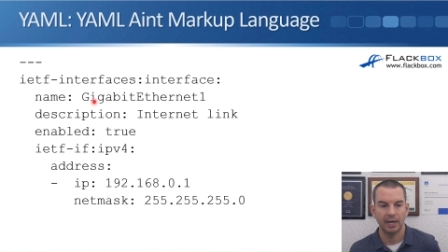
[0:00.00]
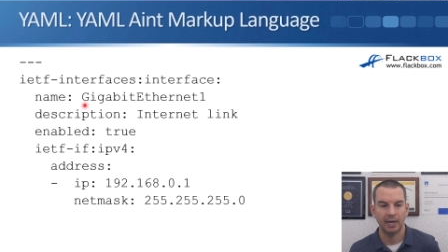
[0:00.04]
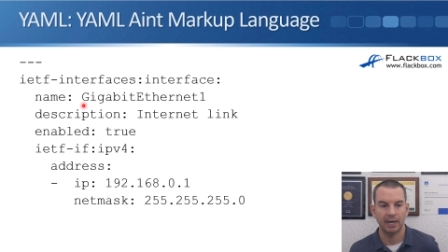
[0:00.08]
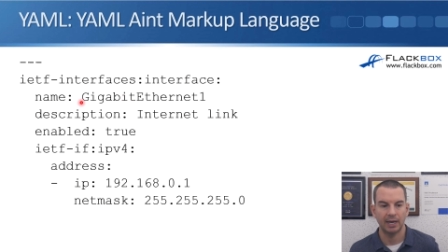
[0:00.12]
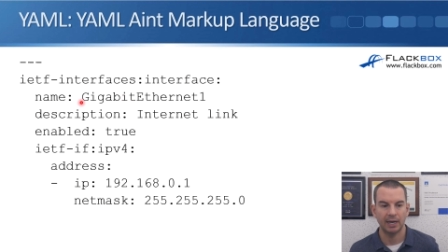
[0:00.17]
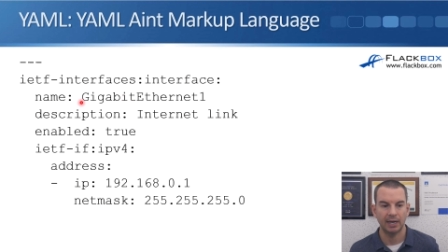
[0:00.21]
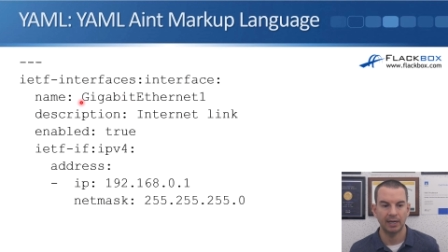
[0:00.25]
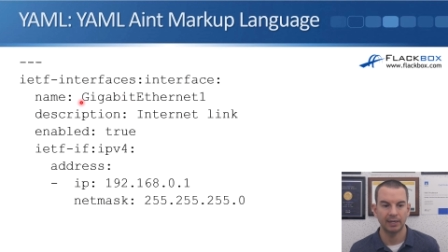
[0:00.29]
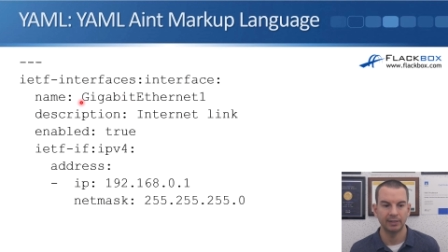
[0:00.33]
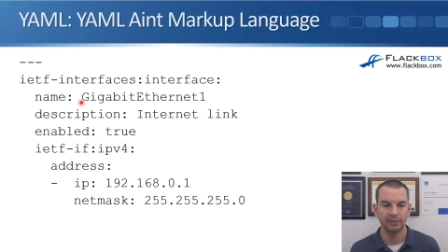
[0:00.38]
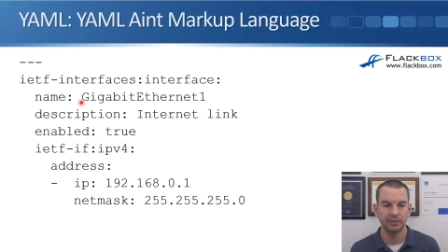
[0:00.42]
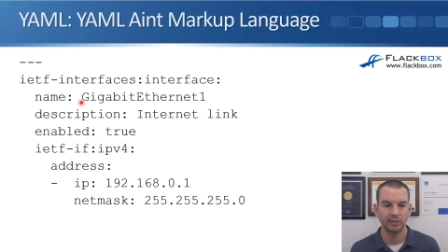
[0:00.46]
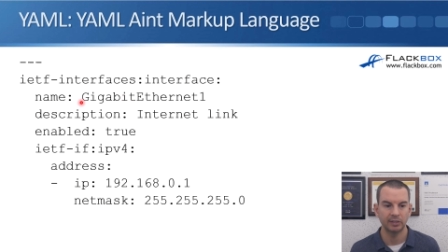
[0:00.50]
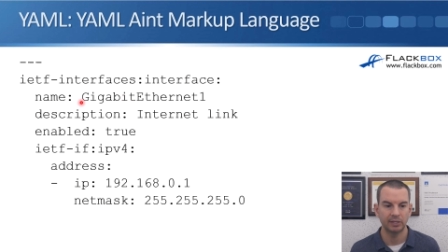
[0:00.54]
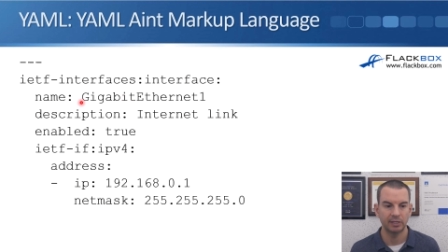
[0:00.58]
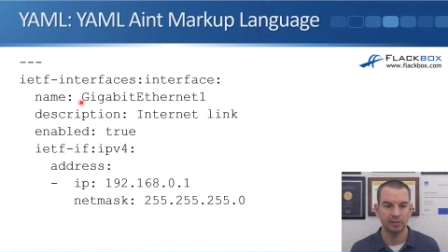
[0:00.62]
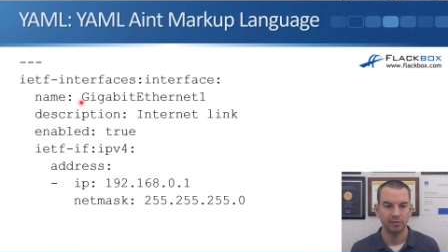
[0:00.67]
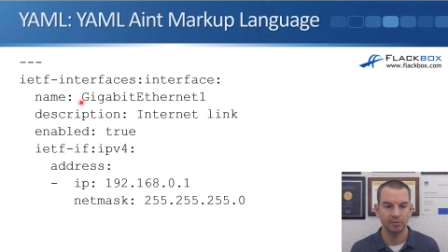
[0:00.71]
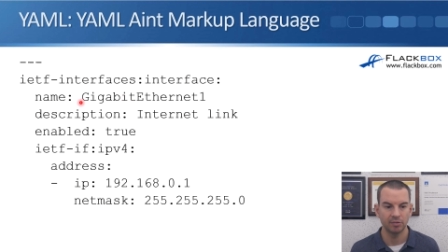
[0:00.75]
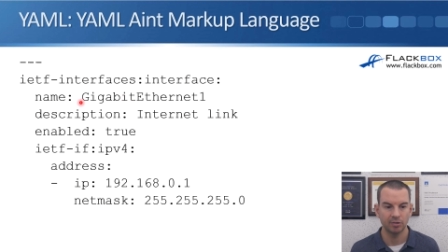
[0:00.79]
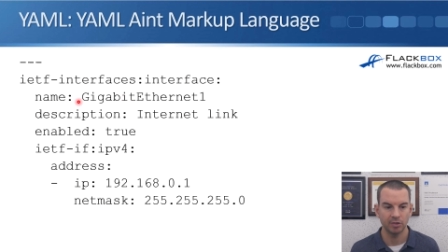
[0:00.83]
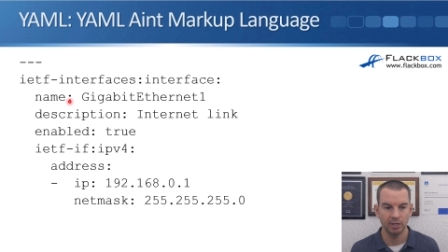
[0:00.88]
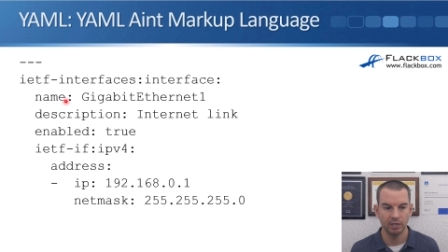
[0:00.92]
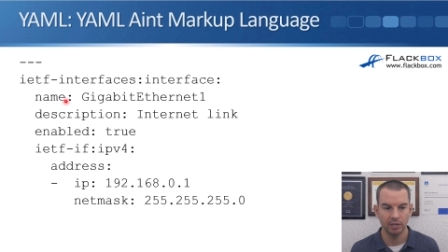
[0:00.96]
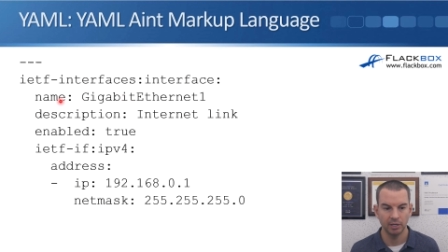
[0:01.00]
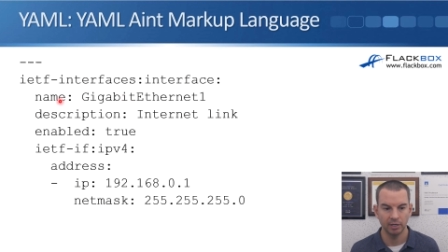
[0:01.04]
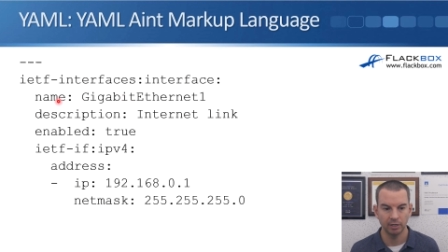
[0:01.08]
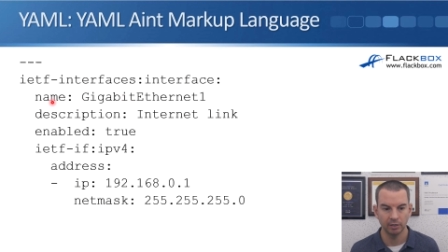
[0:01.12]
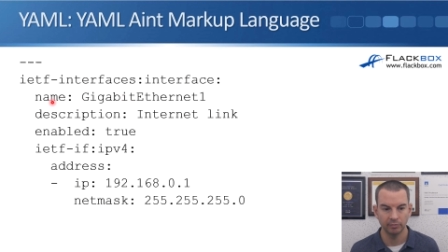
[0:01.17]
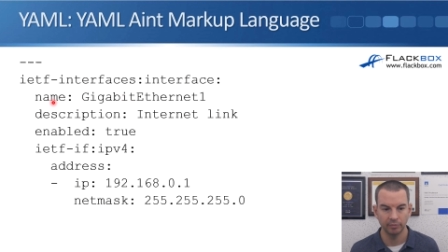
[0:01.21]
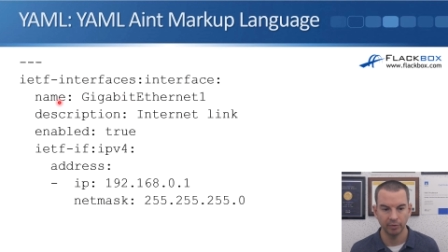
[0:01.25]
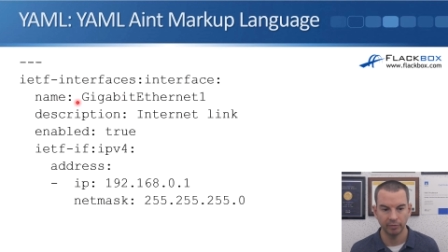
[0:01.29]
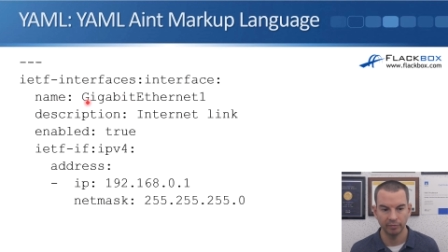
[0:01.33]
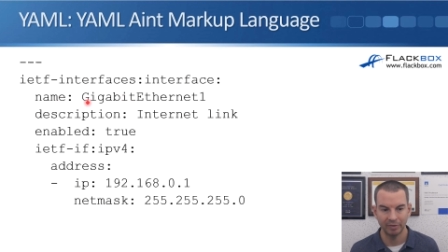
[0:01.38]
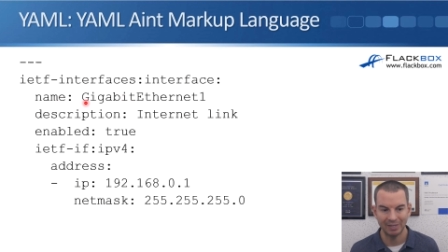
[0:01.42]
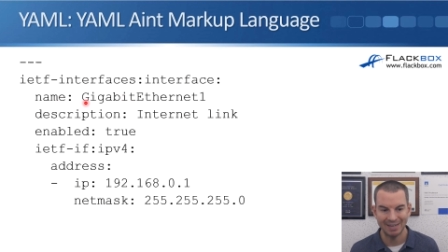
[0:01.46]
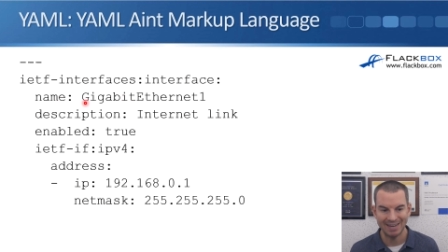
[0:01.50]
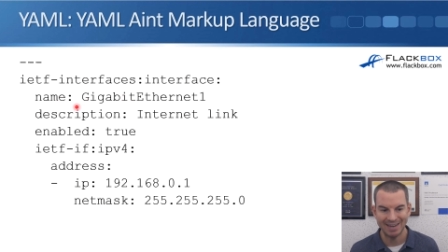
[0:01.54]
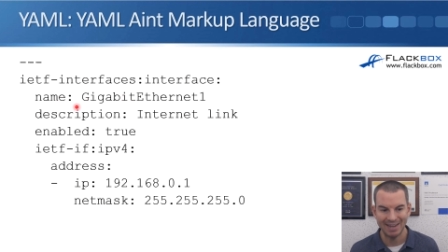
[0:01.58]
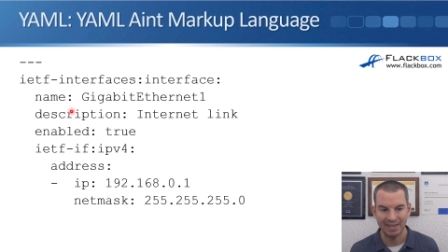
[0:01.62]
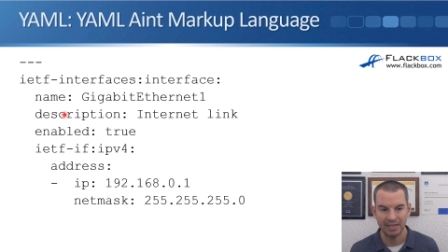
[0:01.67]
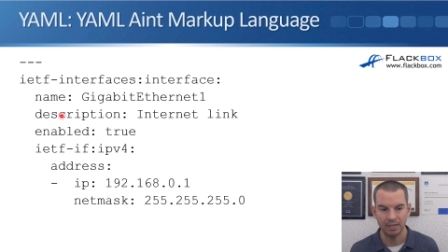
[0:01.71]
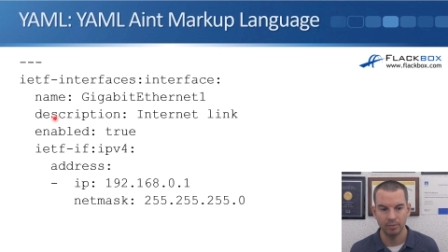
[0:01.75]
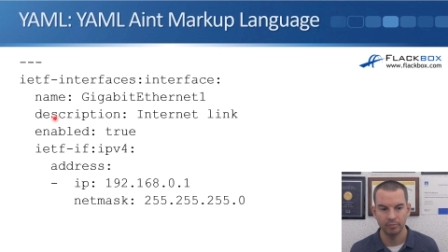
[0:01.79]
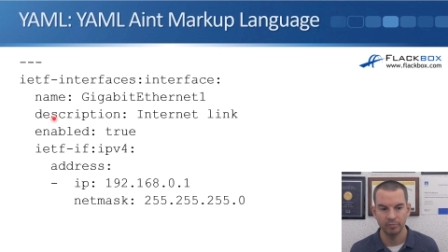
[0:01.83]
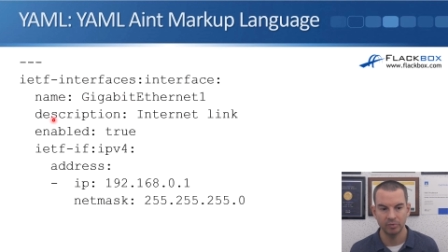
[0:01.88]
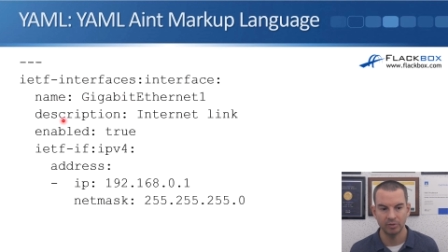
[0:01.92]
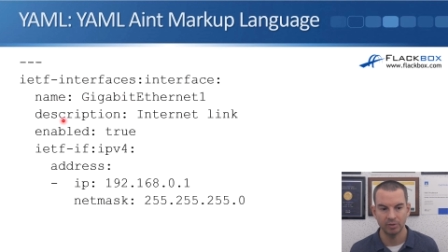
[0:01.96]
And you can see here that the
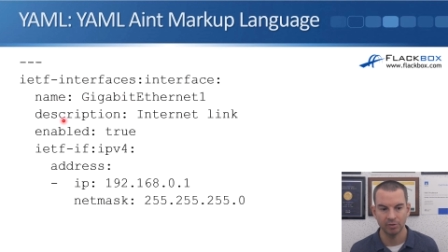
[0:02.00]
name,